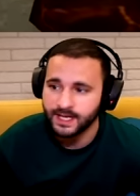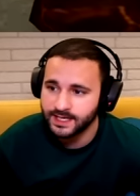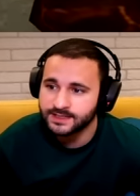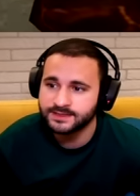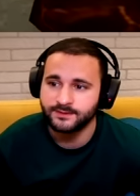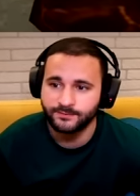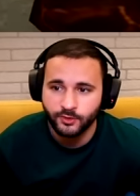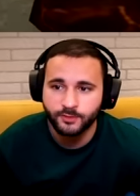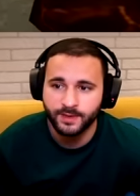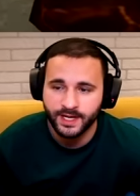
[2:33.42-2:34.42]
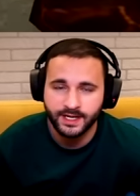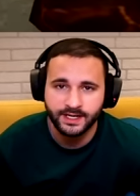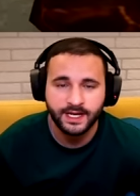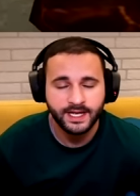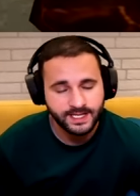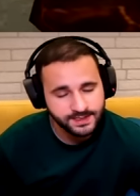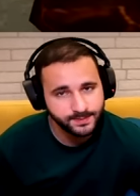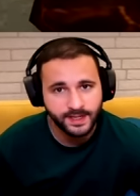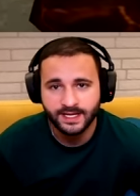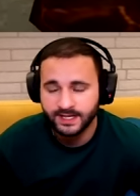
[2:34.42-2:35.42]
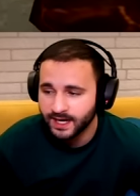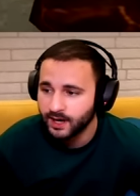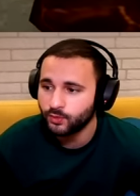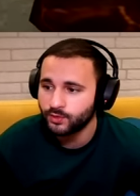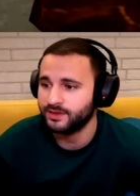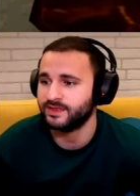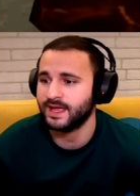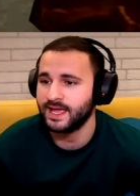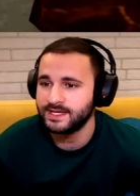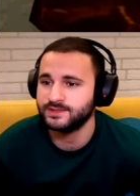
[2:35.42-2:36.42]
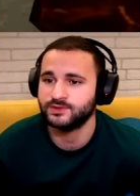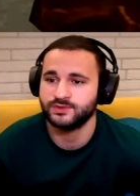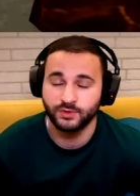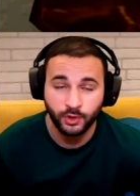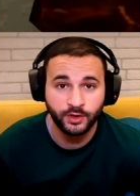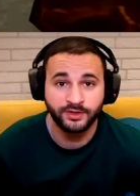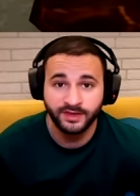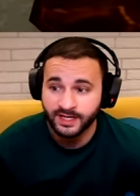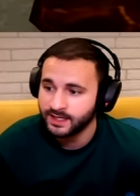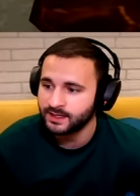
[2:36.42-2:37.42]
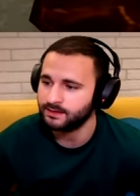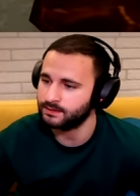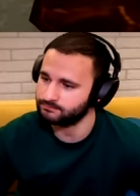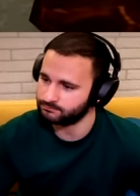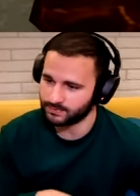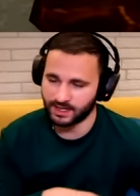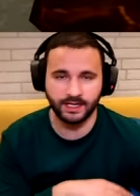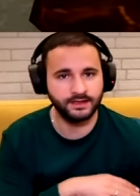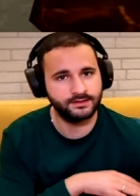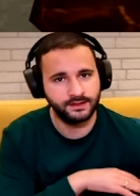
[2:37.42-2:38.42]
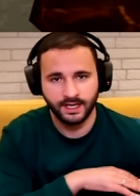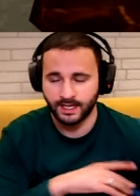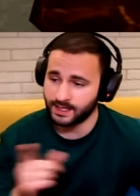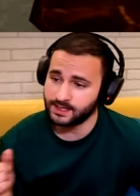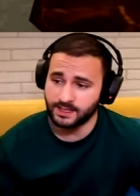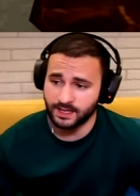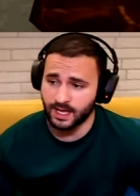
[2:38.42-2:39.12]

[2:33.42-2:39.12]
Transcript: he's a phone player he's playing now with asus ROG 3 and he did the